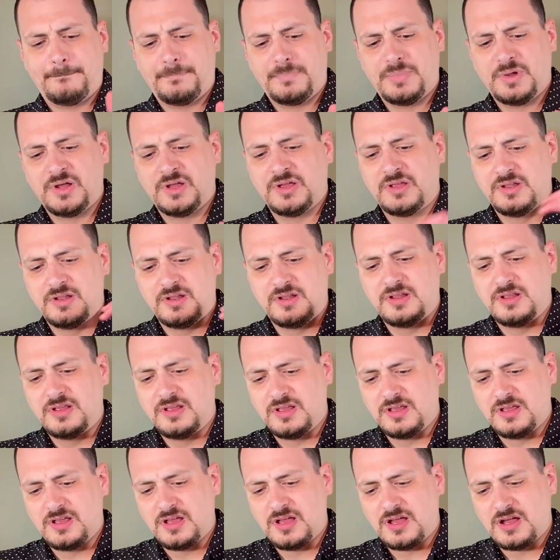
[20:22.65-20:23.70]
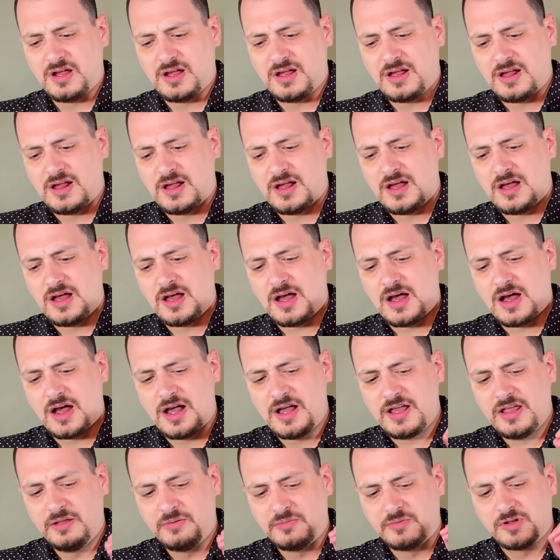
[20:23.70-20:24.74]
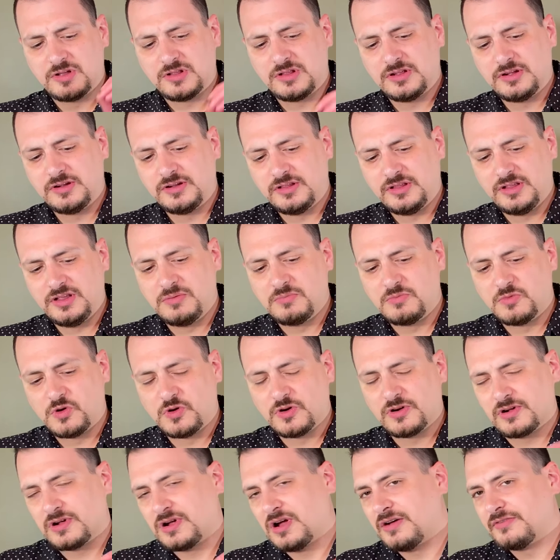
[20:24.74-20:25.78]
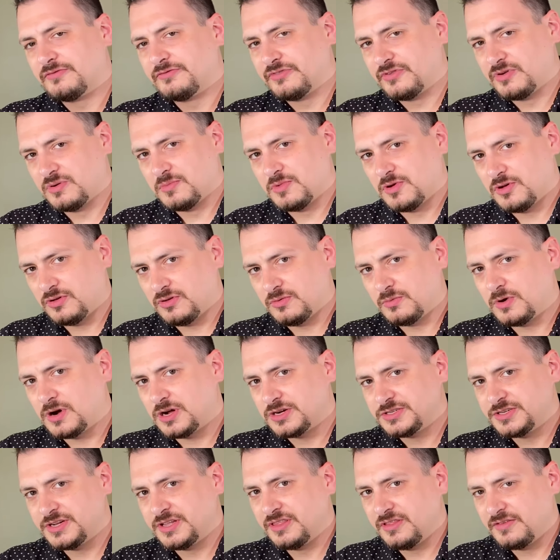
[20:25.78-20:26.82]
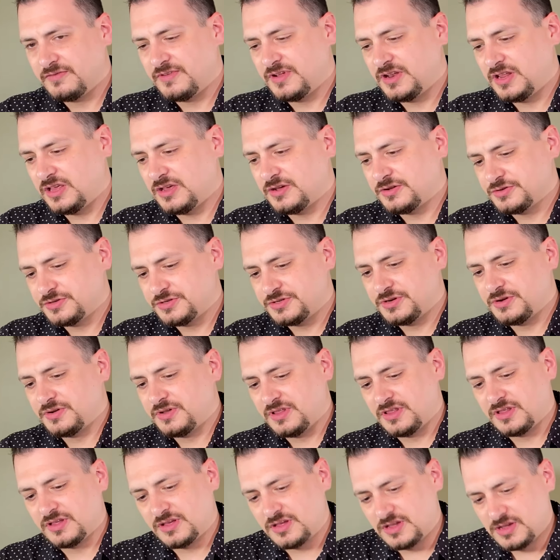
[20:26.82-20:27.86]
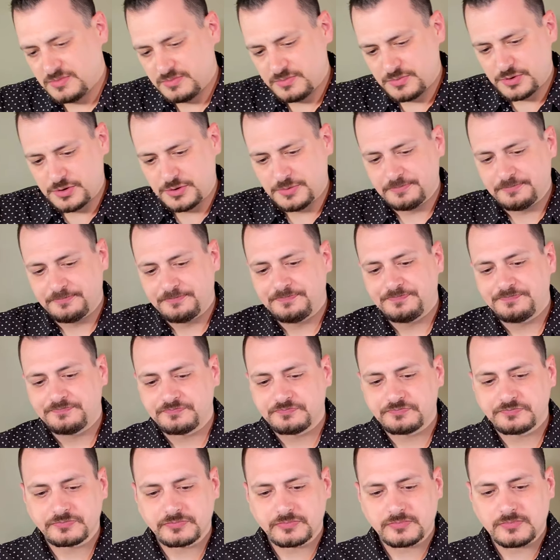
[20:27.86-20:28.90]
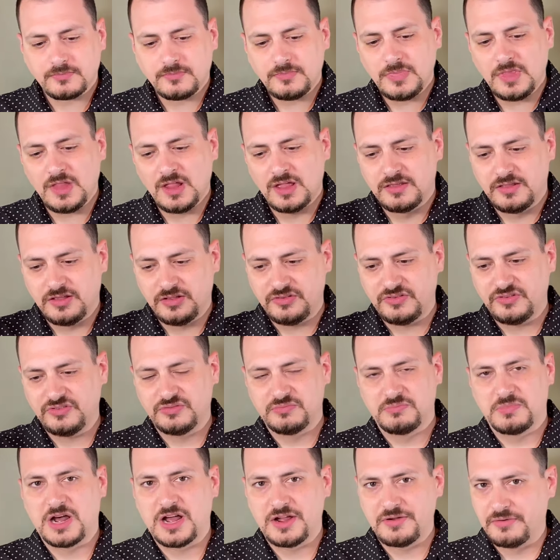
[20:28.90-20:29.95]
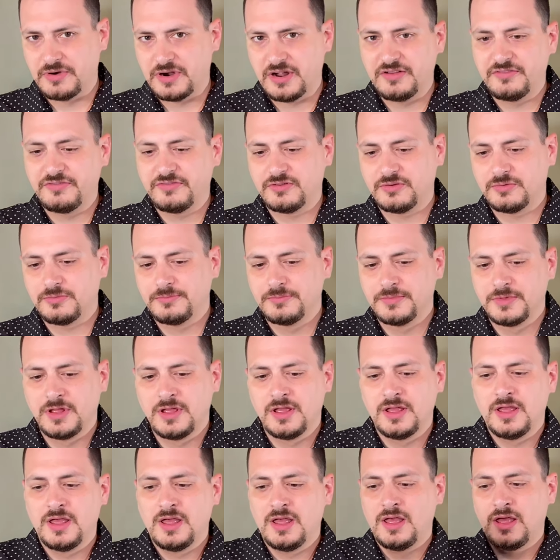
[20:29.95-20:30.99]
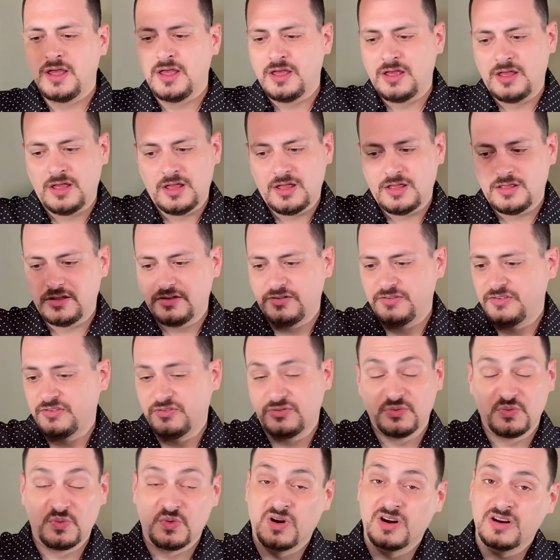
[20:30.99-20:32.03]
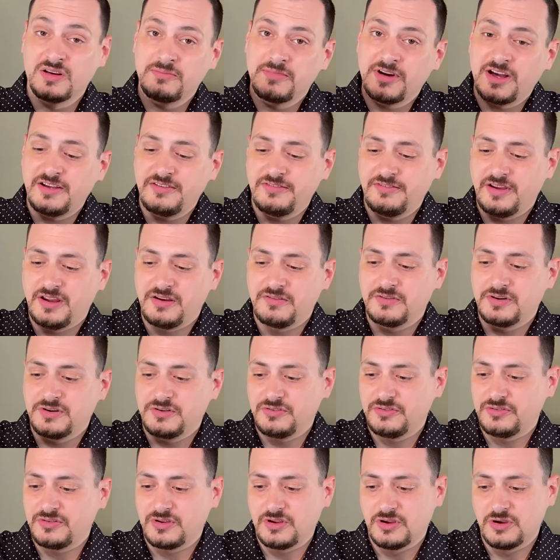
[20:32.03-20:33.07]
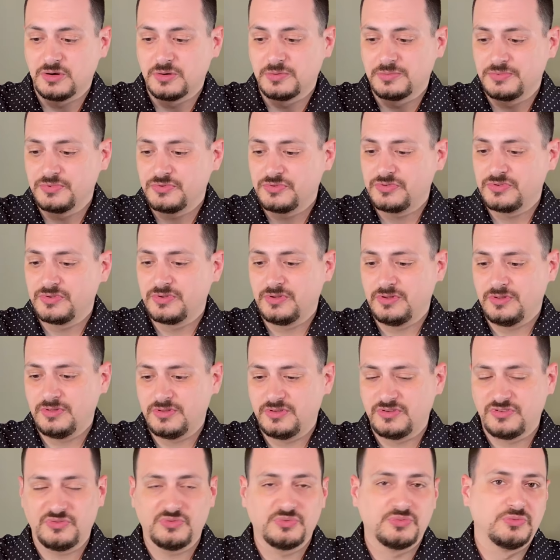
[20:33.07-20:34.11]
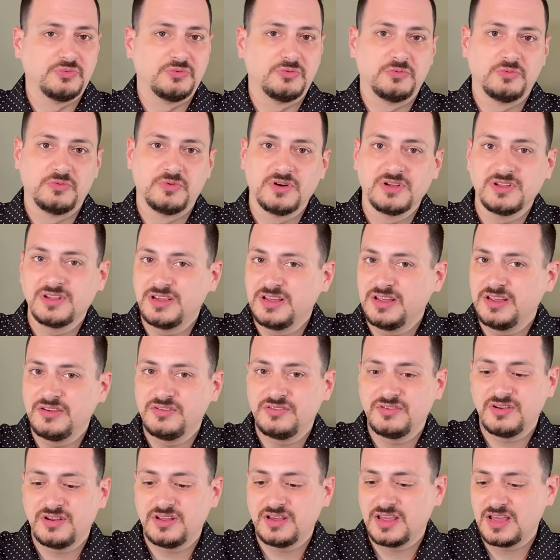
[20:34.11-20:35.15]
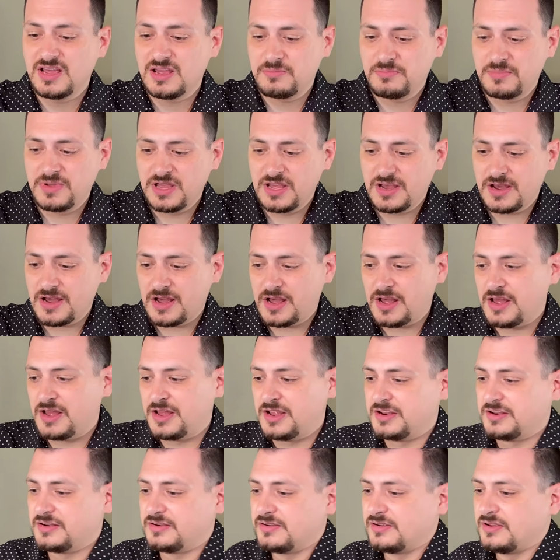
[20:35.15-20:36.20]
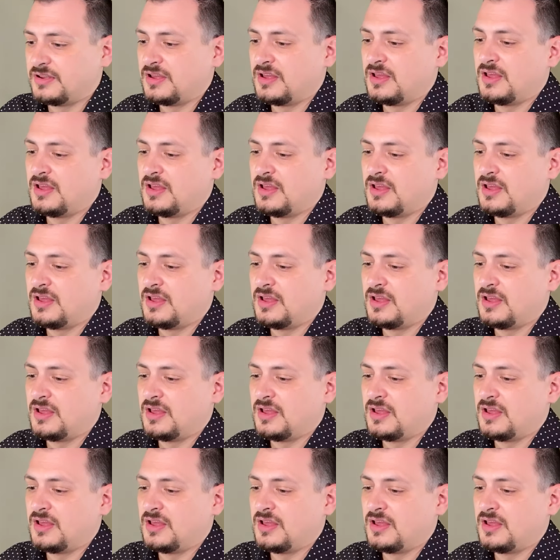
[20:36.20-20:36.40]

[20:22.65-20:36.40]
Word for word: But I am clearly more comfortable watching the video shooting the Kimber. This is my rifle. This is one of my favorite scopes. It's really easy to get behind.